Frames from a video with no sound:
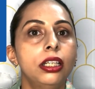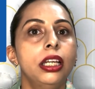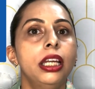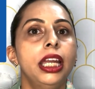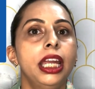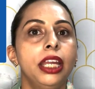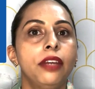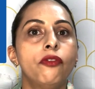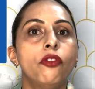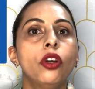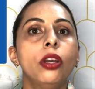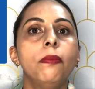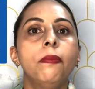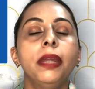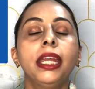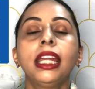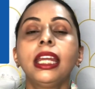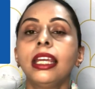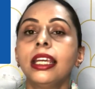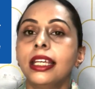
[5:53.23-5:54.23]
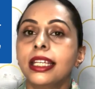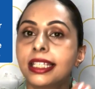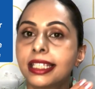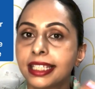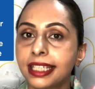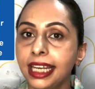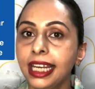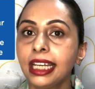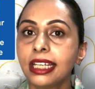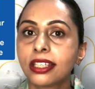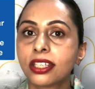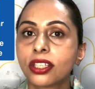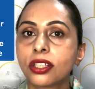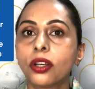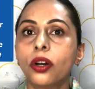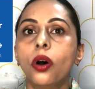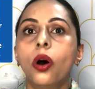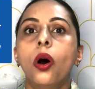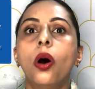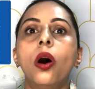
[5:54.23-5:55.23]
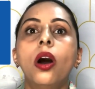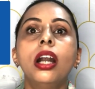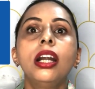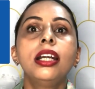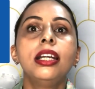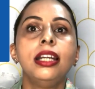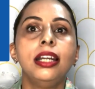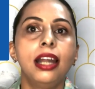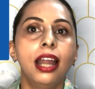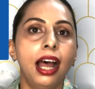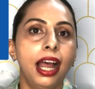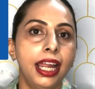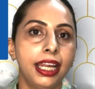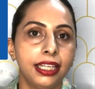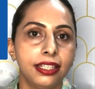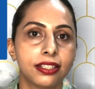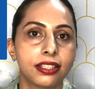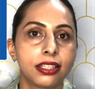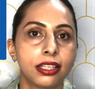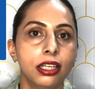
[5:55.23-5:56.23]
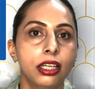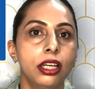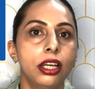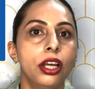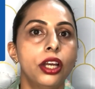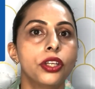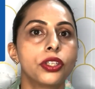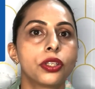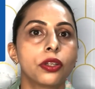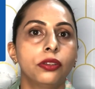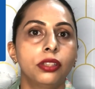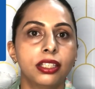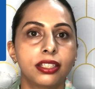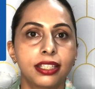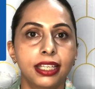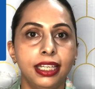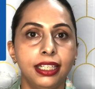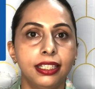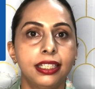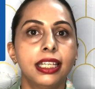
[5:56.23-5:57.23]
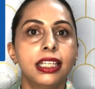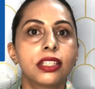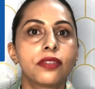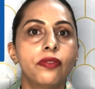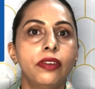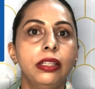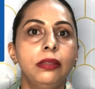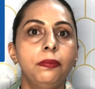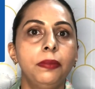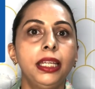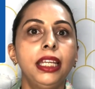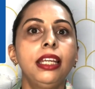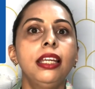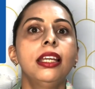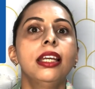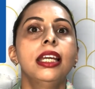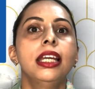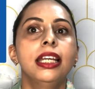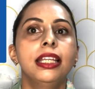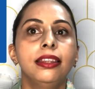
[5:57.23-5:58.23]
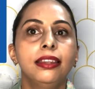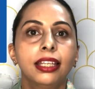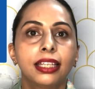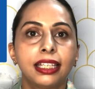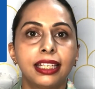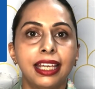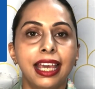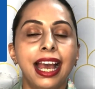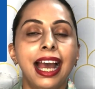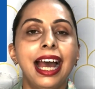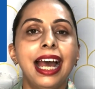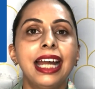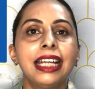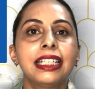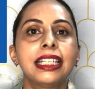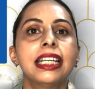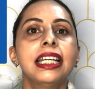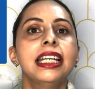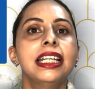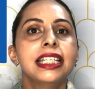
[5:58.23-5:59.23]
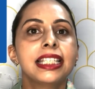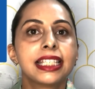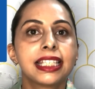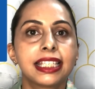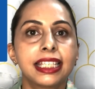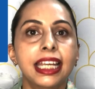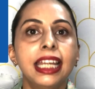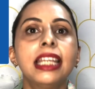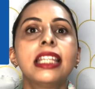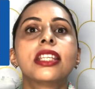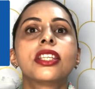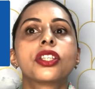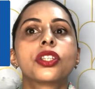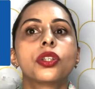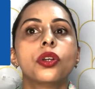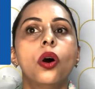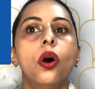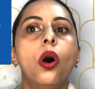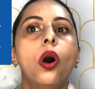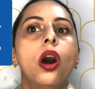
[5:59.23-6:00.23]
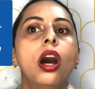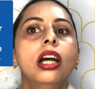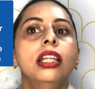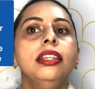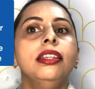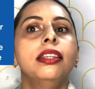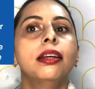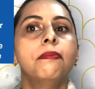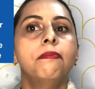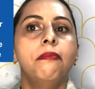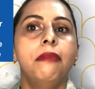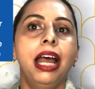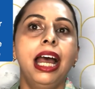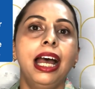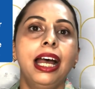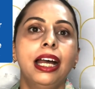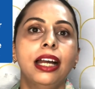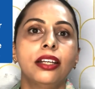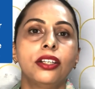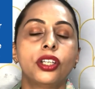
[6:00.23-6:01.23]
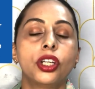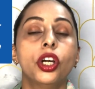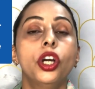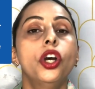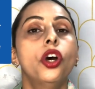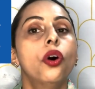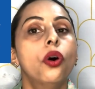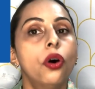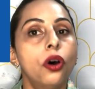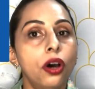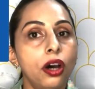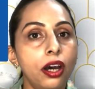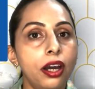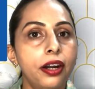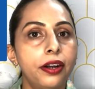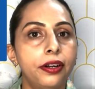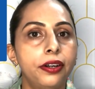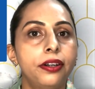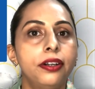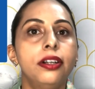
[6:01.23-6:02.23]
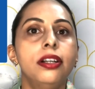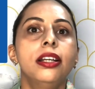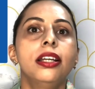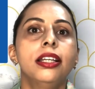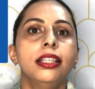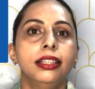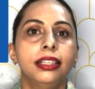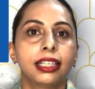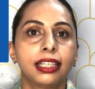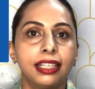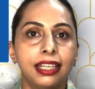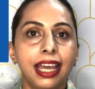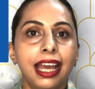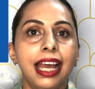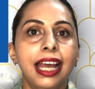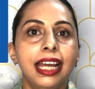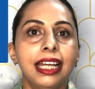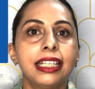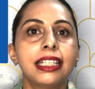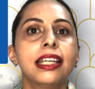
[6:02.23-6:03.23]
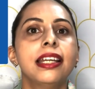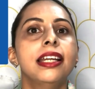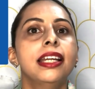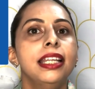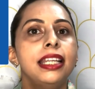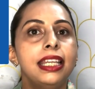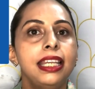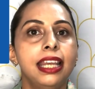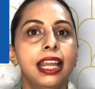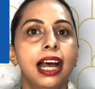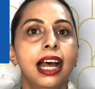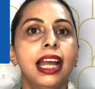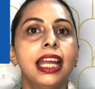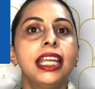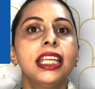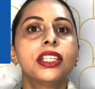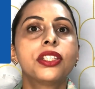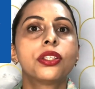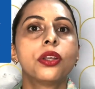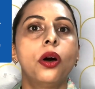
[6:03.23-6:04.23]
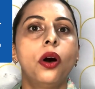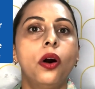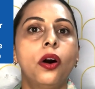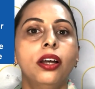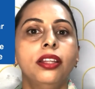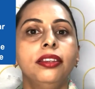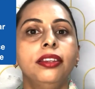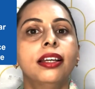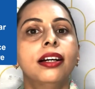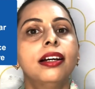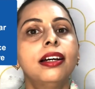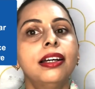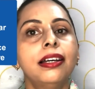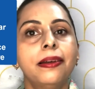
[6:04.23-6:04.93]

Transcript: It would be sits or lies. So the sentence will be the cat sits on the mat or the cat lies on the